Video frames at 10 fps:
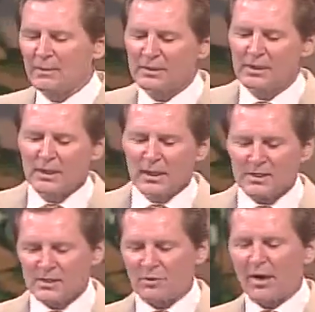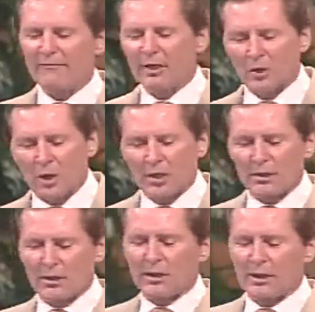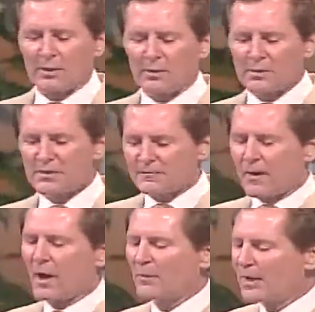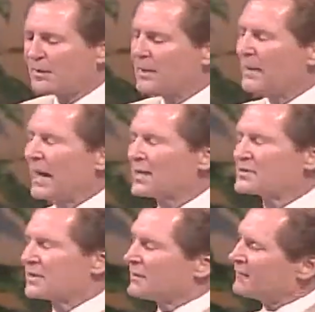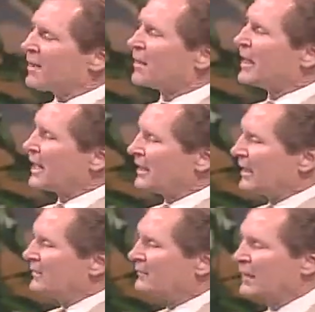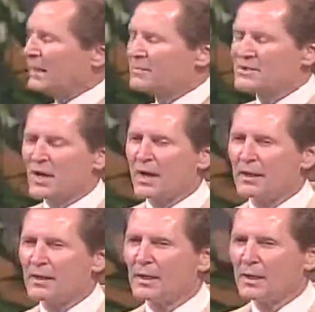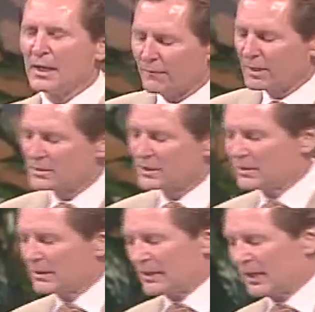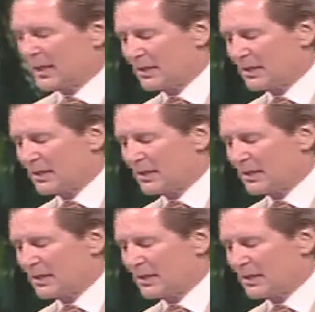And as they were driving along, there was a farm that they passed, and the farm had an A-frame sign out front.